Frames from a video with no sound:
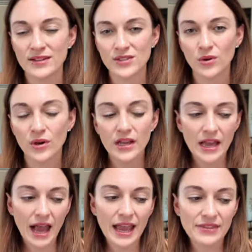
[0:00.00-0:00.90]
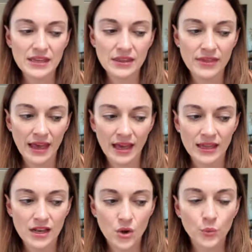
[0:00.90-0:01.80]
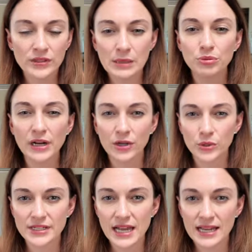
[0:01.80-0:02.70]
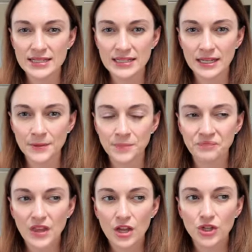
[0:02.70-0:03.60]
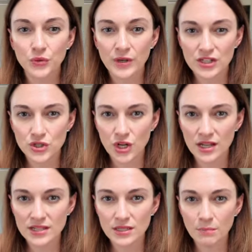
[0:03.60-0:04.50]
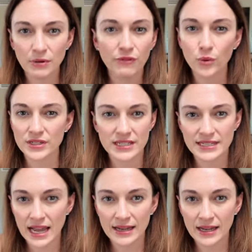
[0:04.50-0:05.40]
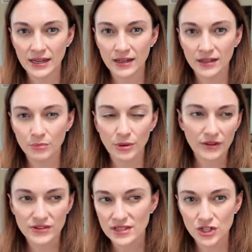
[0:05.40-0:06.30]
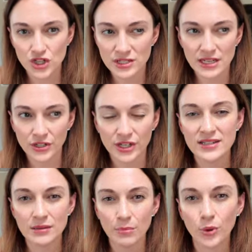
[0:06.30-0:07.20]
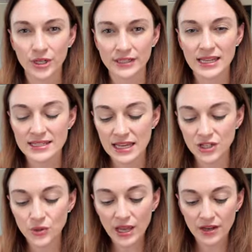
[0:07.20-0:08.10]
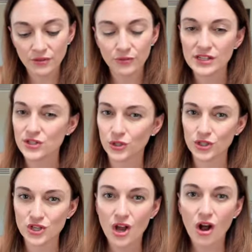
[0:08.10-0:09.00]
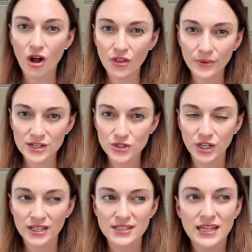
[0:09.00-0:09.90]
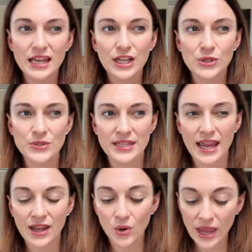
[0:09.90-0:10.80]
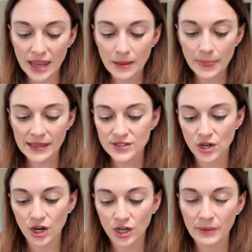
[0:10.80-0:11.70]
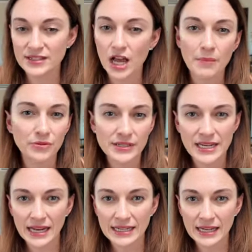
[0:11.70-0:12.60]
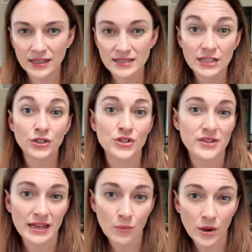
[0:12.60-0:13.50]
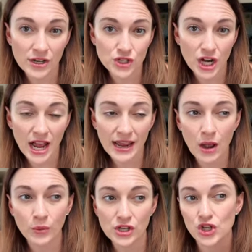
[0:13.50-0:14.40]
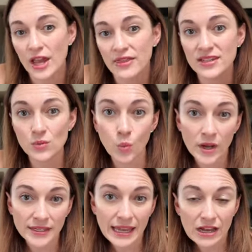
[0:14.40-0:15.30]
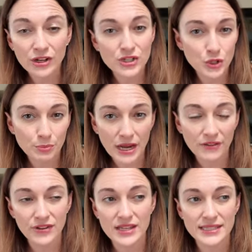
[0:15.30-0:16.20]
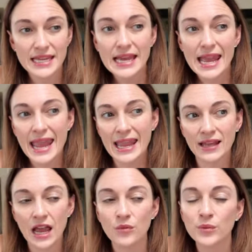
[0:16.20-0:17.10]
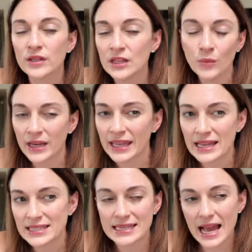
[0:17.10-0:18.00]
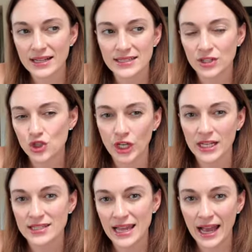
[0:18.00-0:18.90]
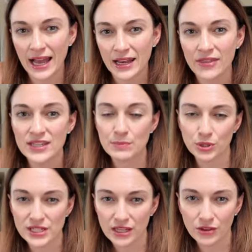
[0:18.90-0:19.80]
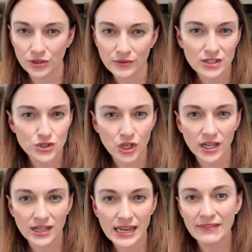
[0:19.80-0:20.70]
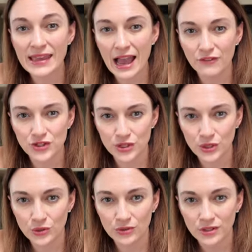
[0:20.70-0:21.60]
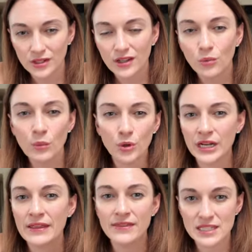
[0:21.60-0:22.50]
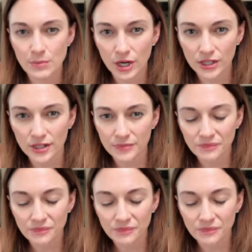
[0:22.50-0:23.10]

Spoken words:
So I think that really prioritizing your restaurants before deciding breakfast, lunch, and dinner is important, because then you kind of research all the restaurants. You say, okay, these are my top 3 dining dinners that I want to try. I want to try this one character breakfast, and I really want to get snacks and drinks at this particular restaurant in the afternoon when we're in this park.